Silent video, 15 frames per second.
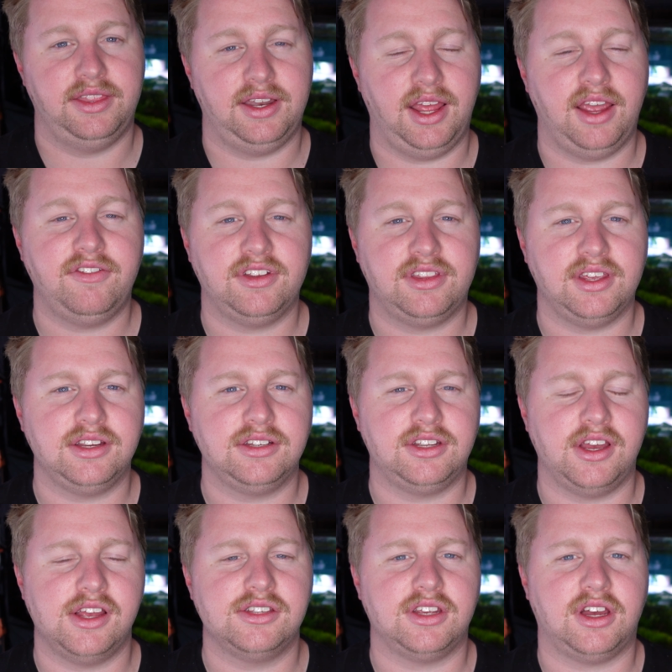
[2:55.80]
And then everything
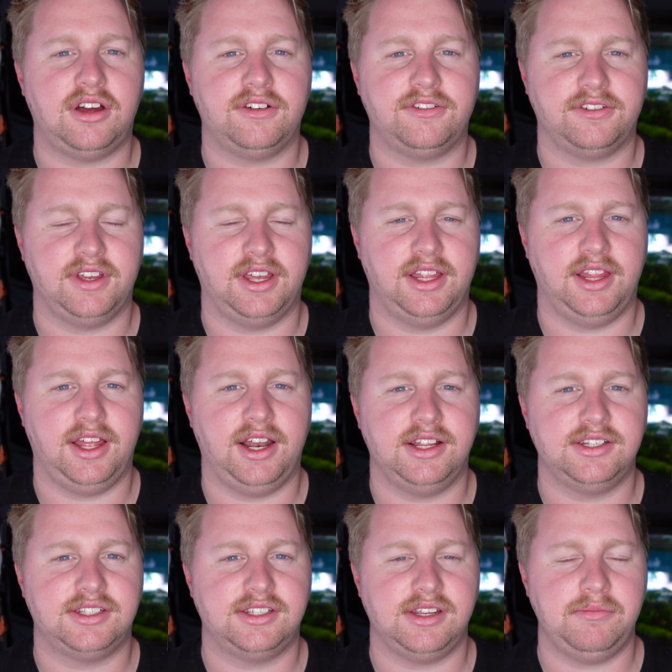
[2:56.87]
turns off, and then
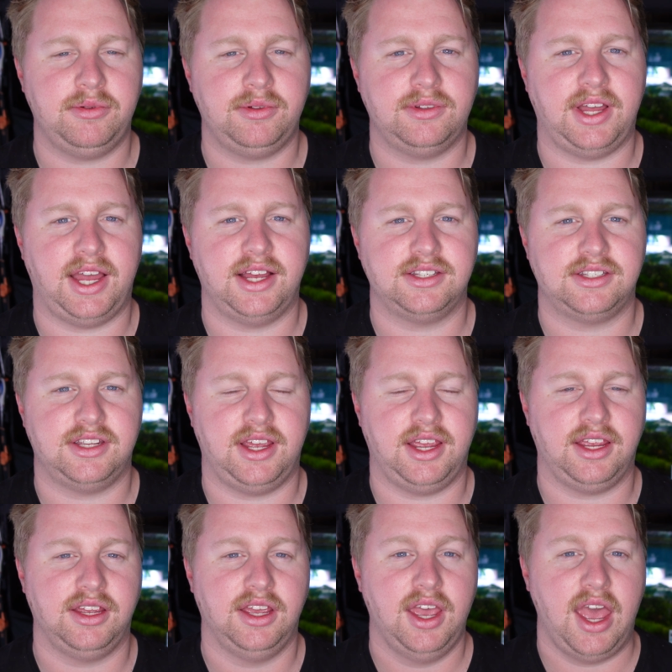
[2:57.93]
it's simple as
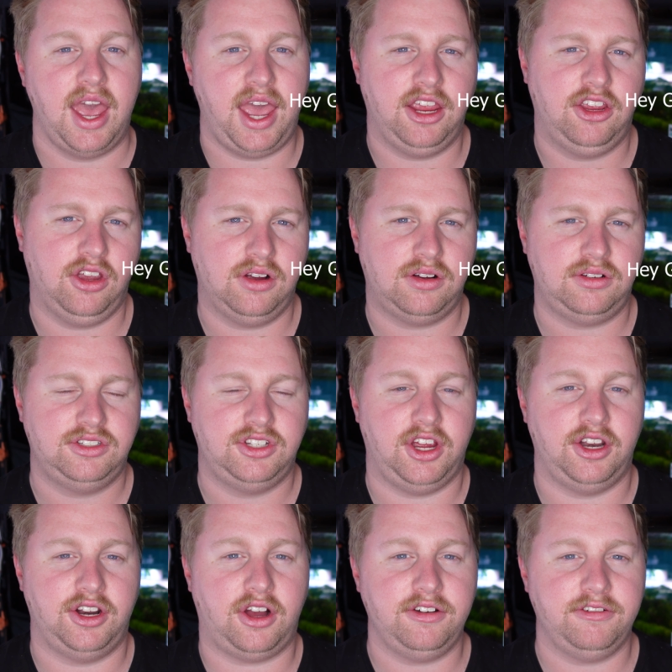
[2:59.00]
saying,
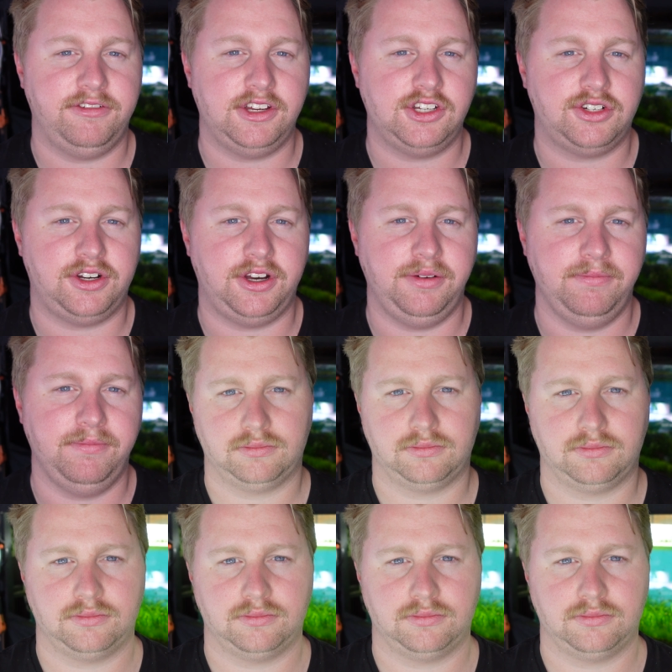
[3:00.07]
turn on fish room.